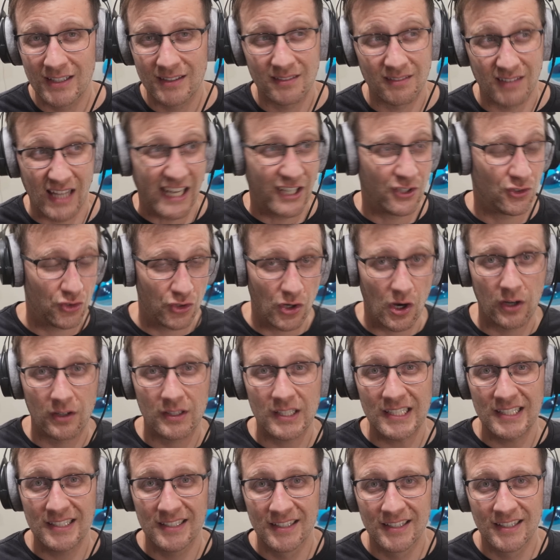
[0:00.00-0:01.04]
like
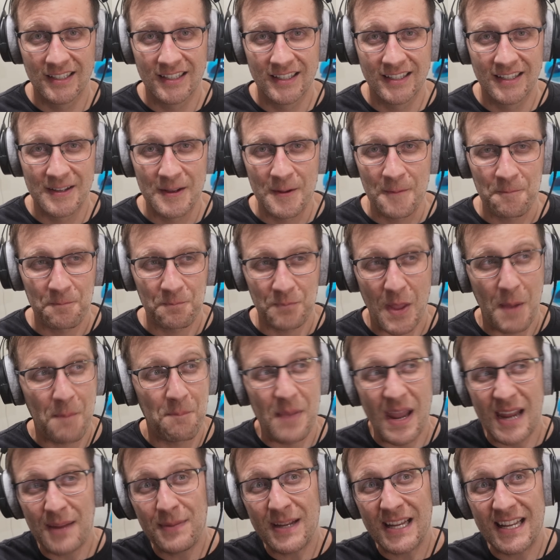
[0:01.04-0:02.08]
Charlie,
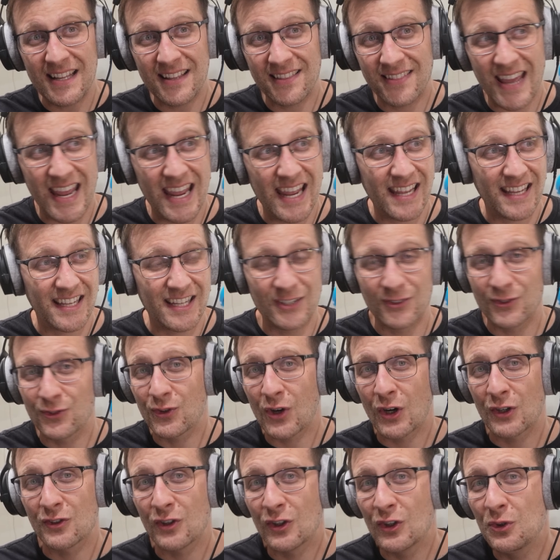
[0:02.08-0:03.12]
maybe they can
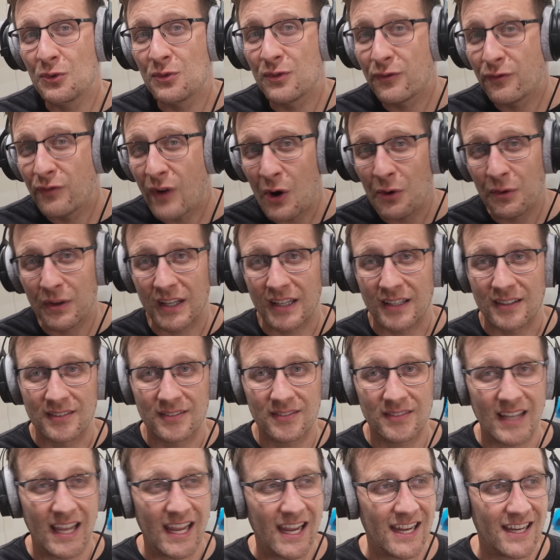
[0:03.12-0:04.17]
start to lose focus.
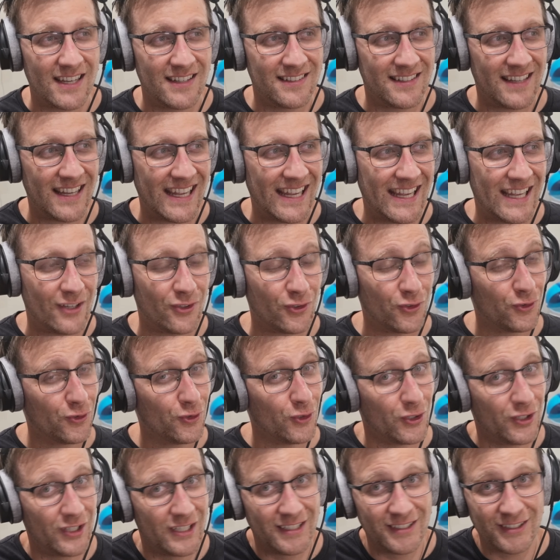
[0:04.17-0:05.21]
And it
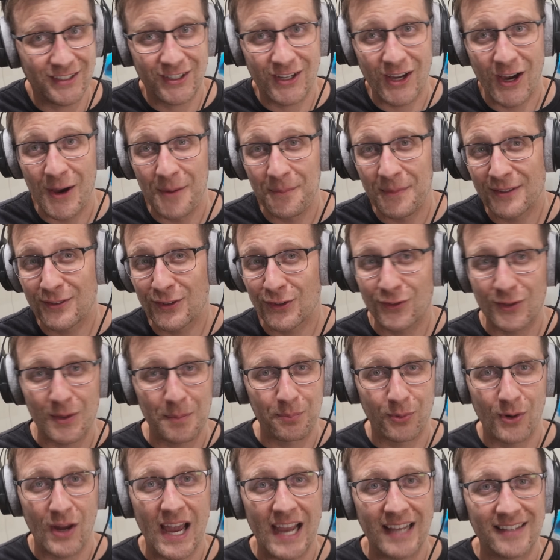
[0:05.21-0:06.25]
shouldn't come as a
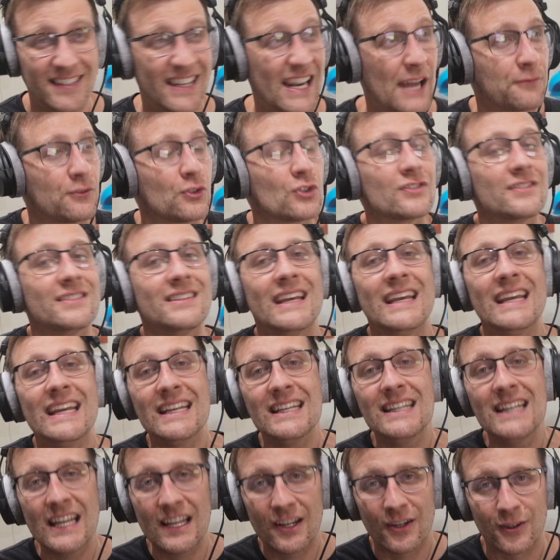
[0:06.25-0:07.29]
surprise that after 10
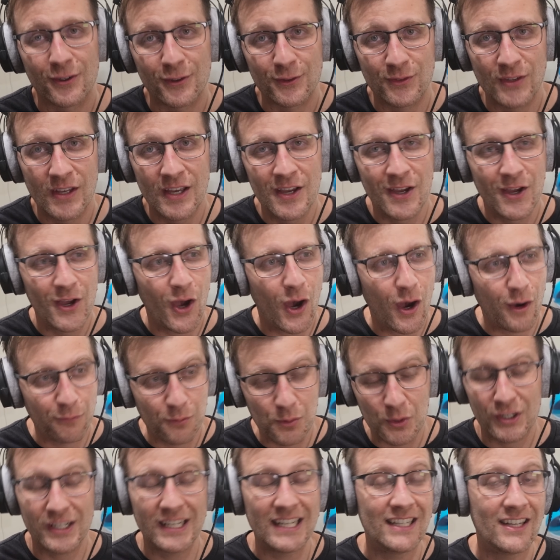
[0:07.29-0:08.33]
years of
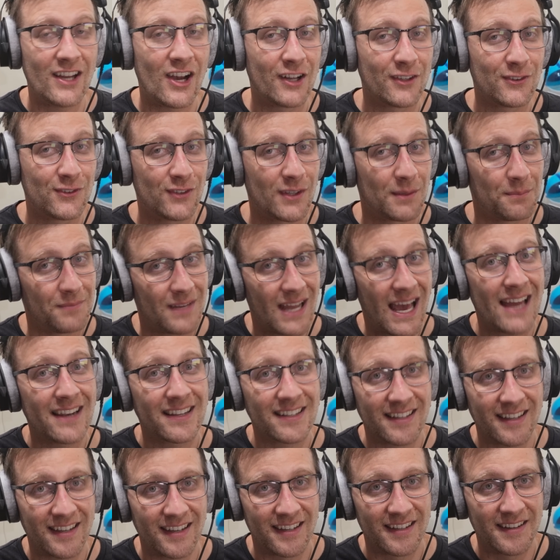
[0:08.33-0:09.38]
working on
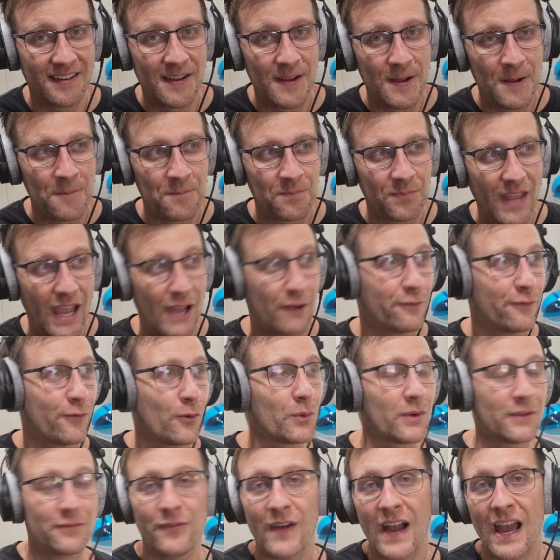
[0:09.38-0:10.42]
Subnautica and 4
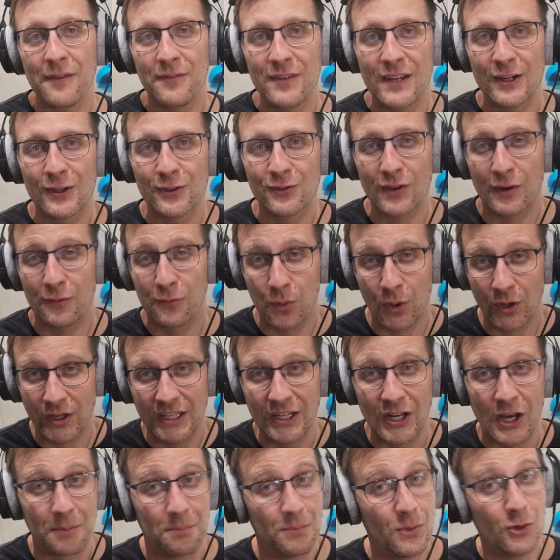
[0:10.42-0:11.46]
to 5 years of working
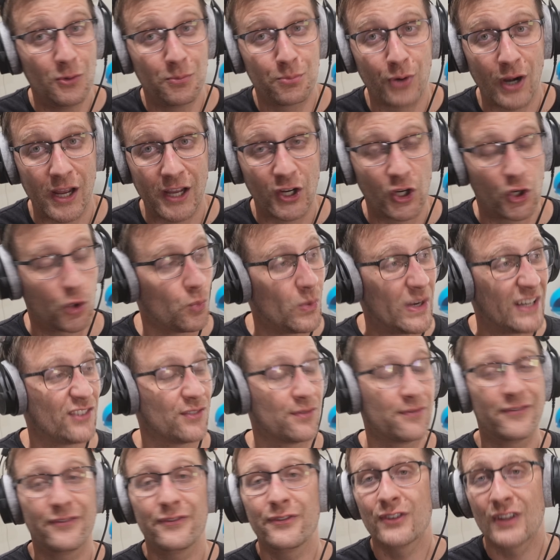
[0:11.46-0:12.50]
on Moonbreaker, which
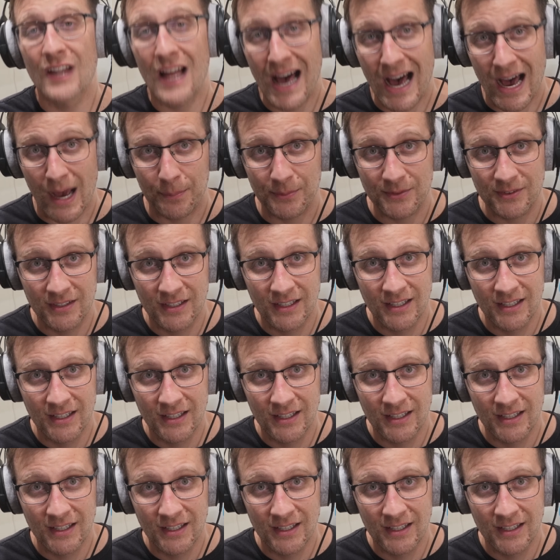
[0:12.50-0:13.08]
flopped,